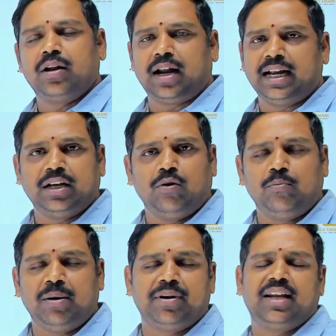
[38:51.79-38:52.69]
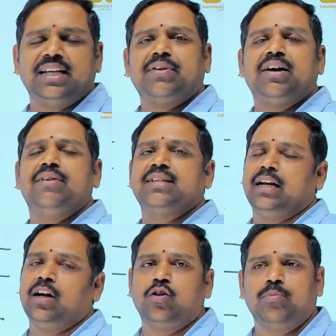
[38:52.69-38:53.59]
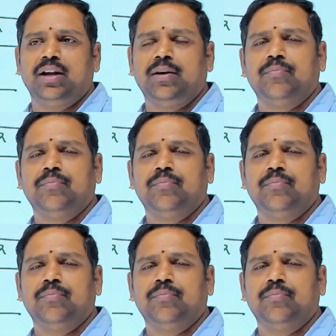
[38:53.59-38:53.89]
Right now my brother is 5 years elder to me.